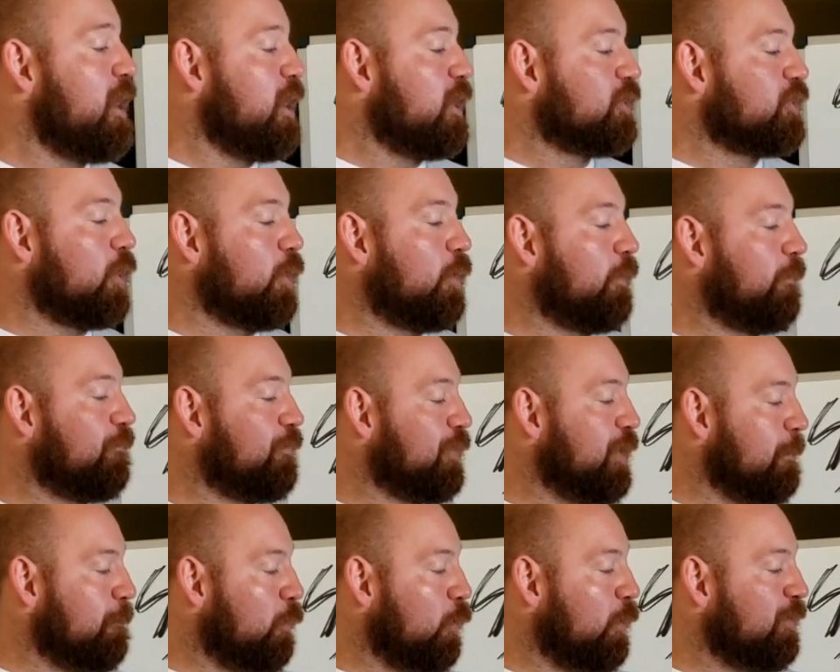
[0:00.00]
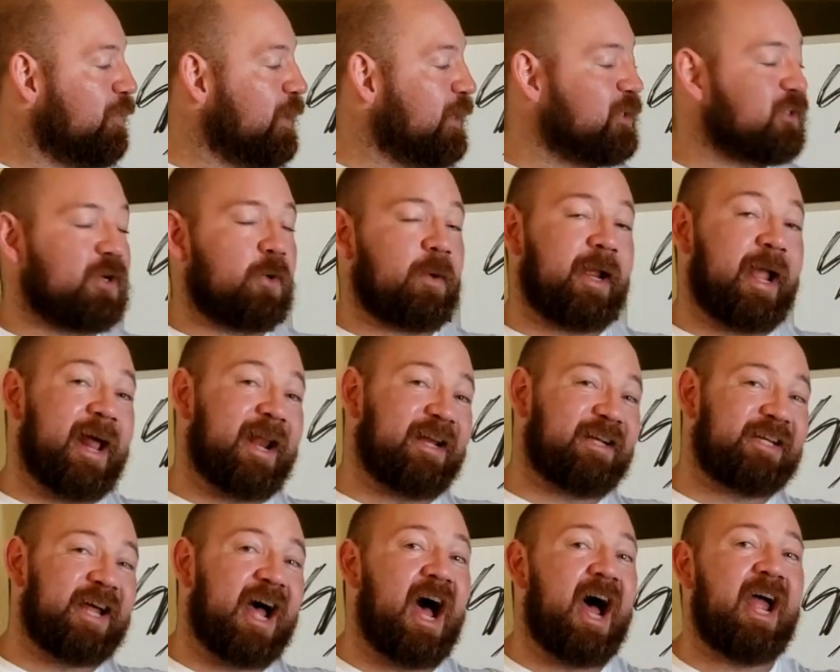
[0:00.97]
So the important thing is knowing how to
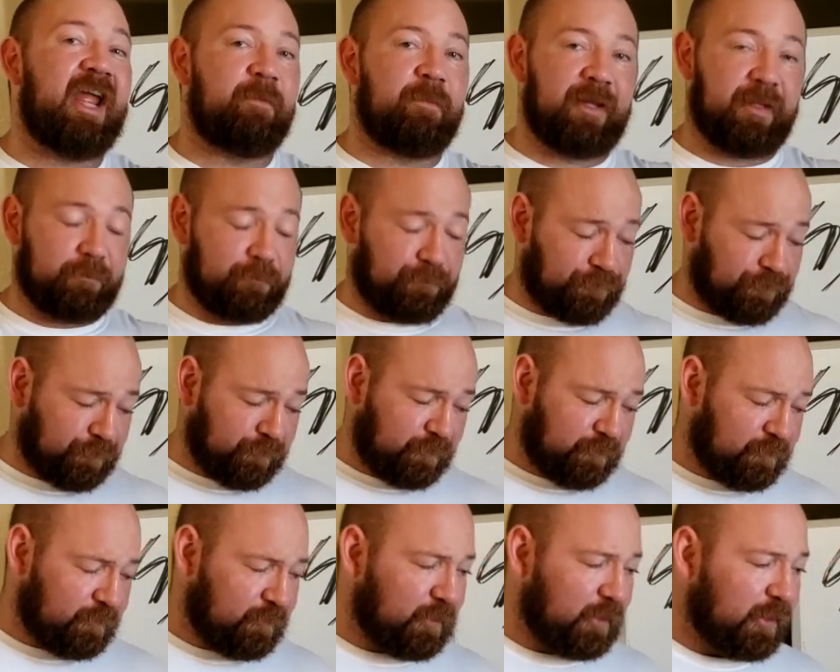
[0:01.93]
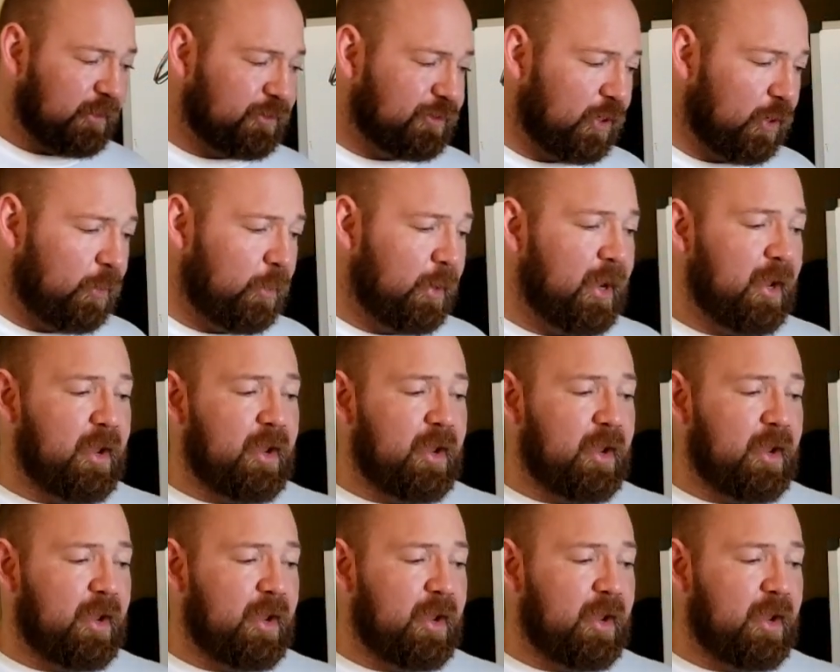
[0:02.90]
time it. So